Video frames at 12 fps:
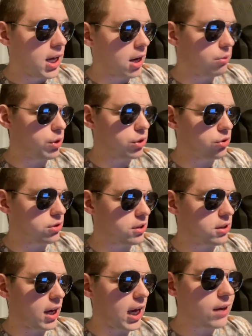and we looked
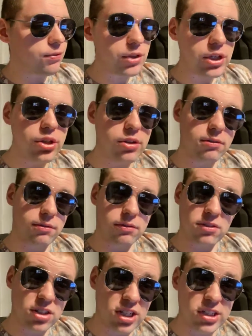at every
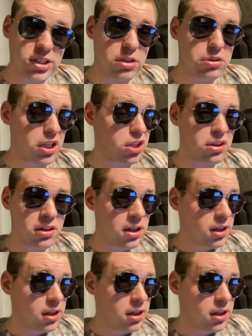reason, the